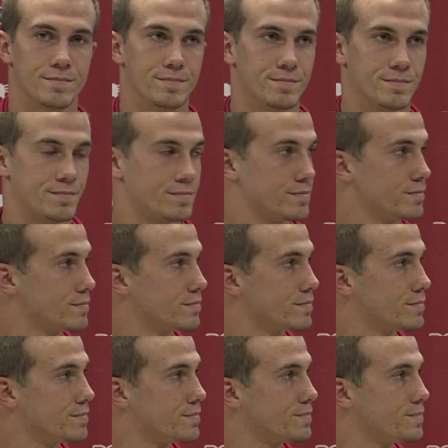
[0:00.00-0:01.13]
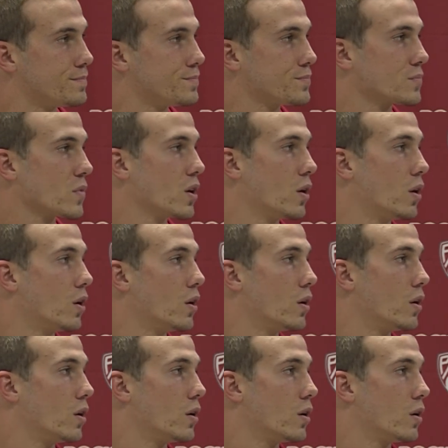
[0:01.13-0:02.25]
How's it been for you to be able to make
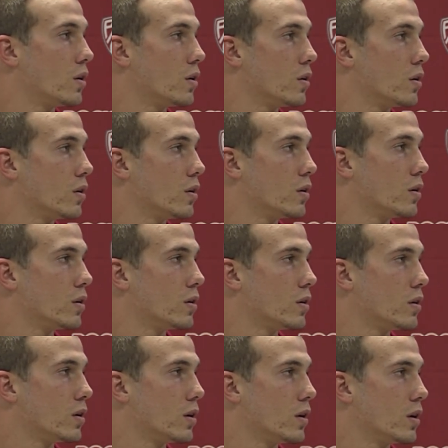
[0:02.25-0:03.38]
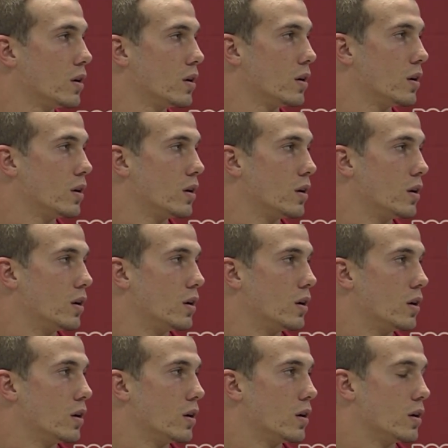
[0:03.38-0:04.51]
such a big contribution for the team so far this season as a freshman?